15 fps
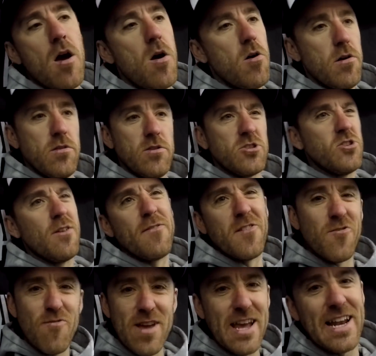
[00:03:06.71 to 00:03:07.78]
and there's nothing
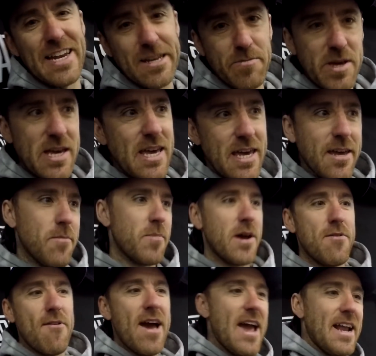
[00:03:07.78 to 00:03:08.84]
really to be gained by
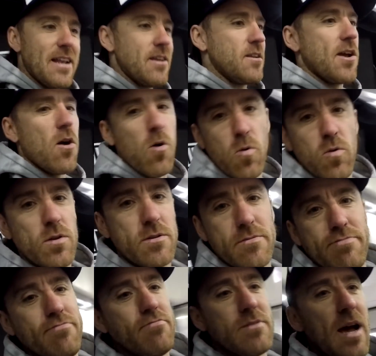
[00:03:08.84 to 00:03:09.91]
riding in cold,
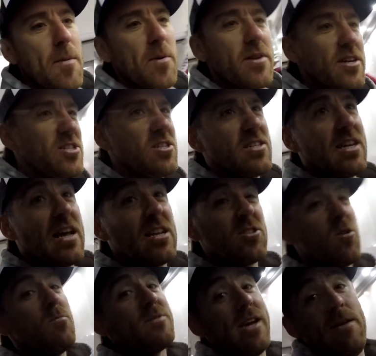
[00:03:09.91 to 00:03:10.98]
damp conditions.
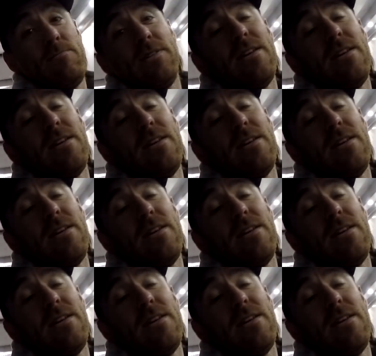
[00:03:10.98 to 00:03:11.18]
Sometimes it